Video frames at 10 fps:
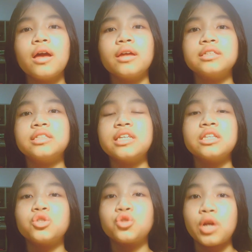It is
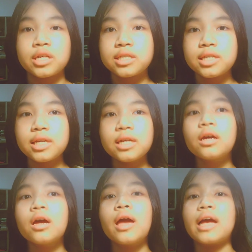interesting,
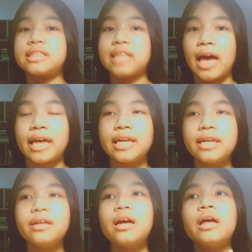exciting,